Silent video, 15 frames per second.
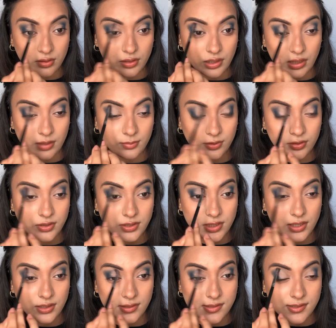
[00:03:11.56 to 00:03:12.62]
And I'm going to
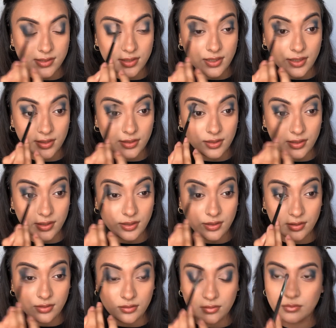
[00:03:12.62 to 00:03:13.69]
take it slightly
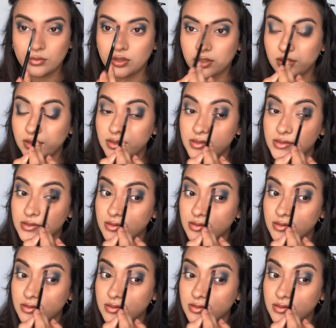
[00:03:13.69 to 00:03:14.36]
inwards.